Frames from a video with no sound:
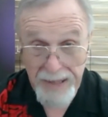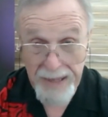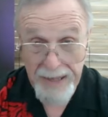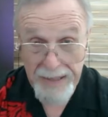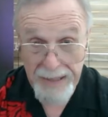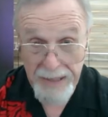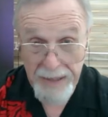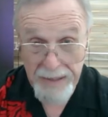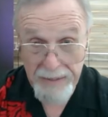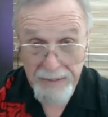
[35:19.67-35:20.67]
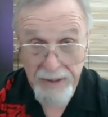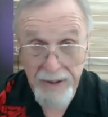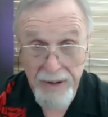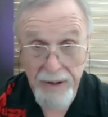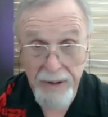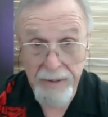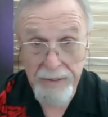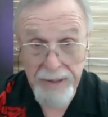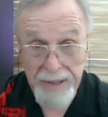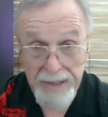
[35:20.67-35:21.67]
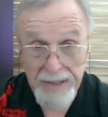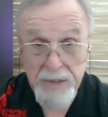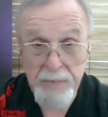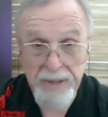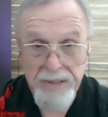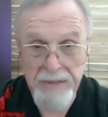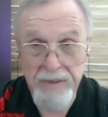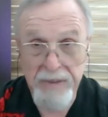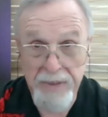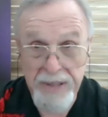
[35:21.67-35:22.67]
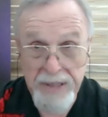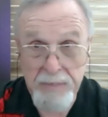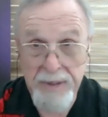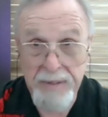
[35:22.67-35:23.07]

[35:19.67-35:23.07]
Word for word: and they are an expensive investment.